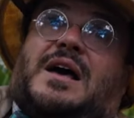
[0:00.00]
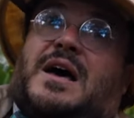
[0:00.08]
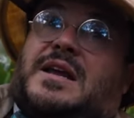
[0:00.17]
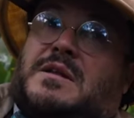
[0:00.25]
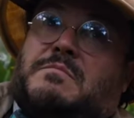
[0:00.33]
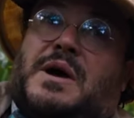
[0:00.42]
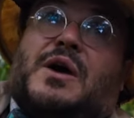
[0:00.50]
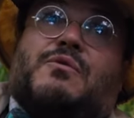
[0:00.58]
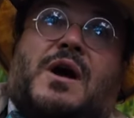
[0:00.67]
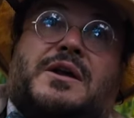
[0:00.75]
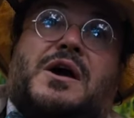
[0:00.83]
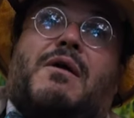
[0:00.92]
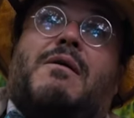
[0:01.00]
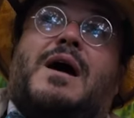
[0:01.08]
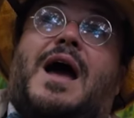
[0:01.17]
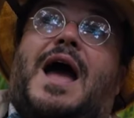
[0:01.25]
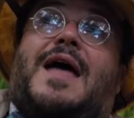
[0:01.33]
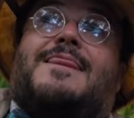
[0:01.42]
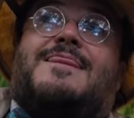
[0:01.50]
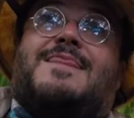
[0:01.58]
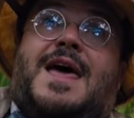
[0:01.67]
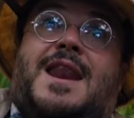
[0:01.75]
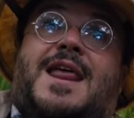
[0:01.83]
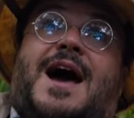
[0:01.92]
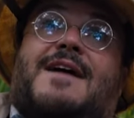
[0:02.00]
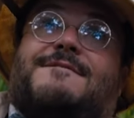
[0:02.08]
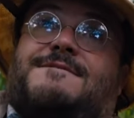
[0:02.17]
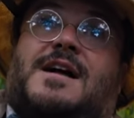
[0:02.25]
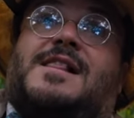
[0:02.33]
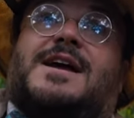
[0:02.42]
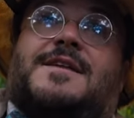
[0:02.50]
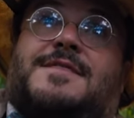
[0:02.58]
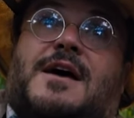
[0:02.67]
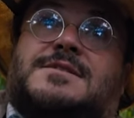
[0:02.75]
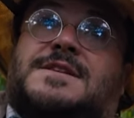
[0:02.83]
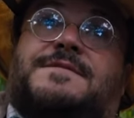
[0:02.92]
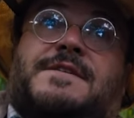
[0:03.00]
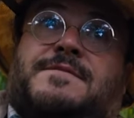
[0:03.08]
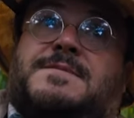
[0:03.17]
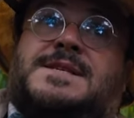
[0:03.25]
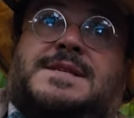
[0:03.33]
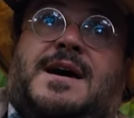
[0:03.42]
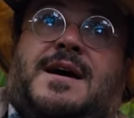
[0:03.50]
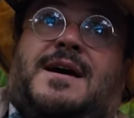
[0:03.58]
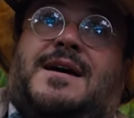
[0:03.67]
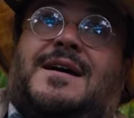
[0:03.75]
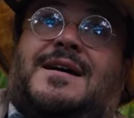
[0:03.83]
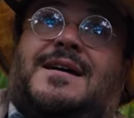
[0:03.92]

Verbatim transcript: I got eaten by a rhino, and then I fell like 1,000 feet from the sky.